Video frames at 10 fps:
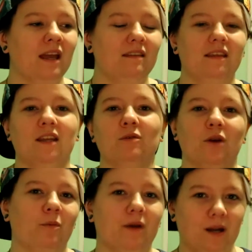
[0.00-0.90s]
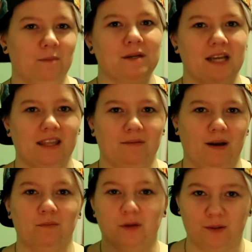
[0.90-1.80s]
And then you would open it up and take them
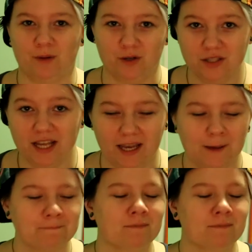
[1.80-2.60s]
out and put them on your stick.